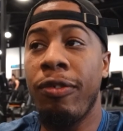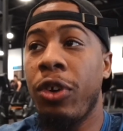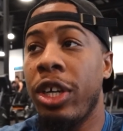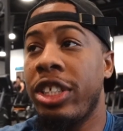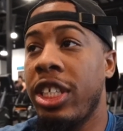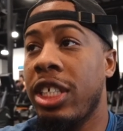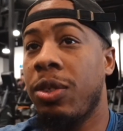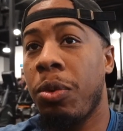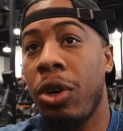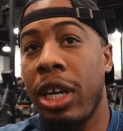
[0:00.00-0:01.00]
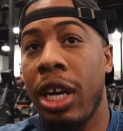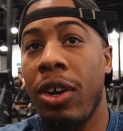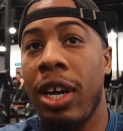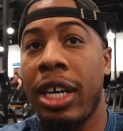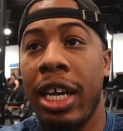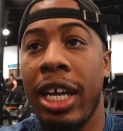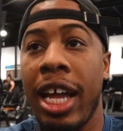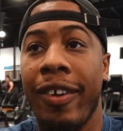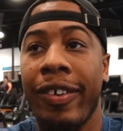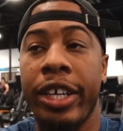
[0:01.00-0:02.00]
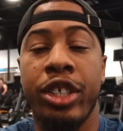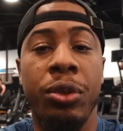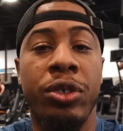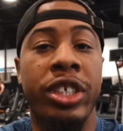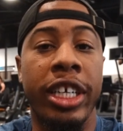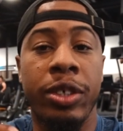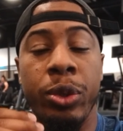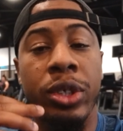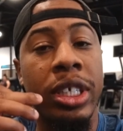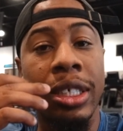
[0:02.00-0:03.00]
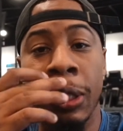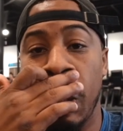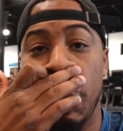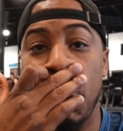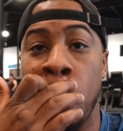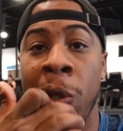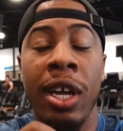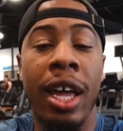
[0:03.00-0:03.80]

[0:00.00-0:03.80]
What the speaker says: for a chest workout. I kind of have like two chest routines that I do,